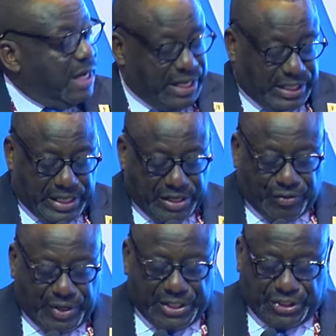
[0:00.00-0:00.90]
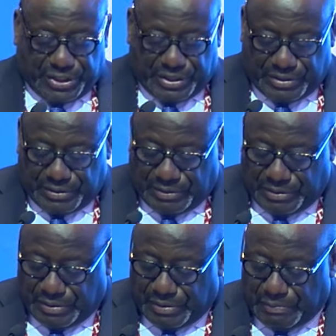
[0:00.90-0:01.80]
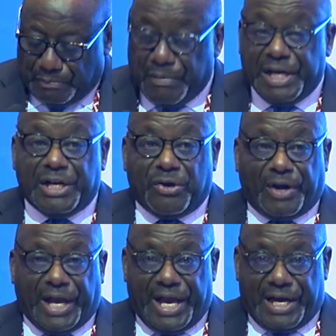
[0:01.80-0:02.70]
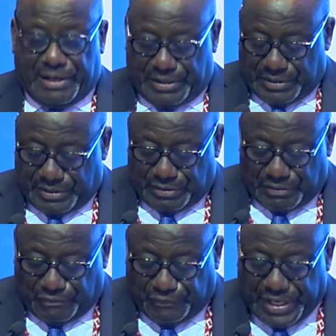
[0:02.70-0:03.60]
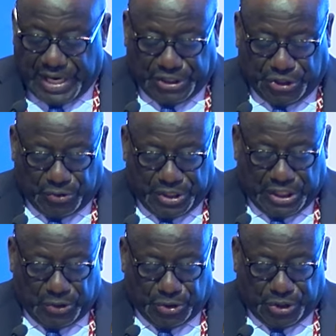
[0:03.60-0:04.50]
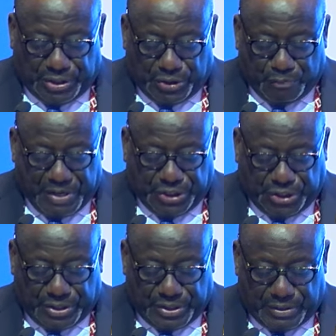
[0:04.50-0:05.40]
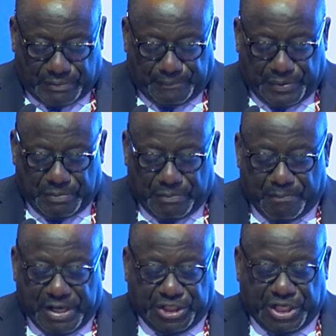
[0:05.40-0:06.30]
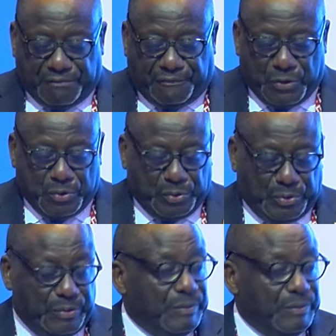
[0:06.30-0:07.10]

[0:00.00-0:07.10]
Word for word: like education, medical care, financial inclusion, to mention but a few.